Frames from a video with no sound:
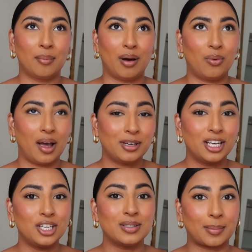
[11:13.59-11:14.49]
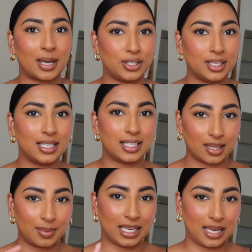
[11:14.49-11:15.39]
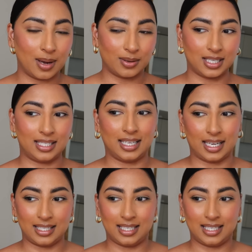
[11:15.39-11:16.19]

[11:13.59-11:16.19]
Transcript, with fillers: But what I'm going to do is I'm actually going to send them an email to see,